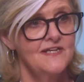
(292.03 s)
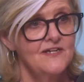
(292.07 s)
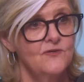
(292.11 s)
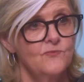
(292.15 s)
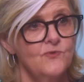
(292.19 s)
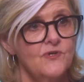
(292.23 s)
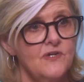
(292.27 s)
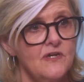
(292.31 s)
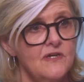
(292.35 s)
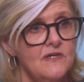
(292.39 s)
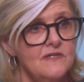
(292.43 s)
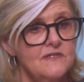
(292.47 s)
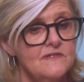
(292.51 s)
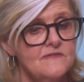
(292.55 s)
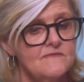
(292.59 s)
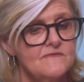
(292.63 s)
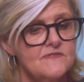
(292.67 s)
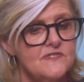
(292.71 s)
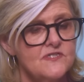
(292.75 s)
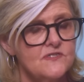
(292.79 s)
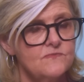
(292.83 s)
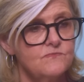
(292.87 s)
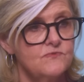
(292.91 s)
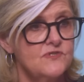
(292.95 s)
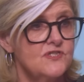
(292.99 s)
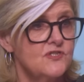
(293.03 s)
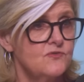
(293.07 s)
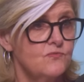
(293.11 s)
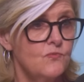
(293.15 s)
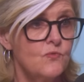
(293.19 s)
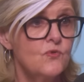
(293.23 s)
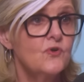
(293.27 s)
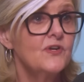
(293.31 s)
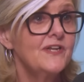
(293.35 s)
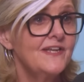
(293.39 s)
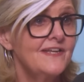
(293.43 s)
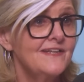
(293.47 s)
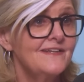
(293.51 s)
When I was
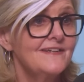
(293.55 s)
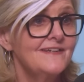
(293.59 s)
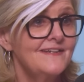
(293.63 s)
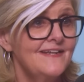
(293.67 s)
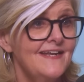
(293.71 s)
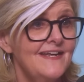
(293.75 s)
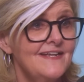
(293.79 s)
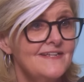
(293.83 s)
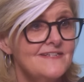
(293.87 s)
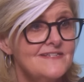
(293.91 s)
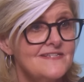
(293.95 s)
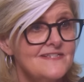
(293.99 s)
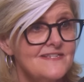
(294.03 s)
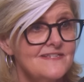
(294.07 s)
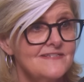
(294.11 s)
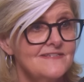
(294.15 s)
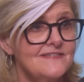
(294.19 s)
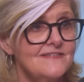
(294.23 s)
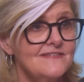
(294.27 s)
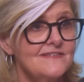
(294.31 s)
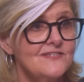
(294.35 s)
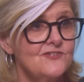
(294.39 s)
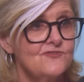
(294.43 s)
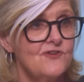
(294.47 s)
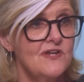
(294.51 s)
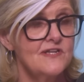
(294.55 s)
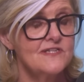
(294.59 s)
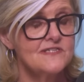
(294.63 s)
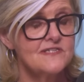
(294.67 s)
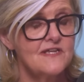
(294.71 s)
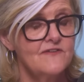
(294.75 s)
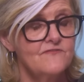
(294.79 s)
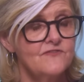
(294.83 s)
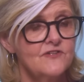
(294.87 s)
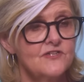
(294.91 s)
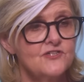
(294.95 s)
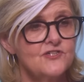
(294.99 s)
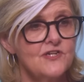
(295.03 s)
sworn in as Australia's
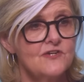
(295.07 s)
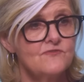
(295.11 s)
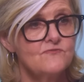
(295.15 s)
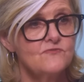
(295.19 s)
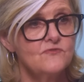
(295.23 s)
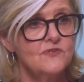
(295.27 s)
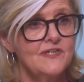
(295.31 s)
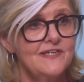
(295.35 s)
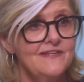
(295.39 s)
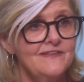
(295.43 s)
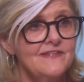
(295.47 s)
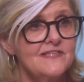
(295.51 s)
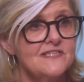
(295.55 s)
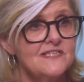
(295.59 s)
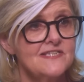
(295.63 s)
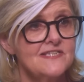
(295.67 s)
Governor-General in the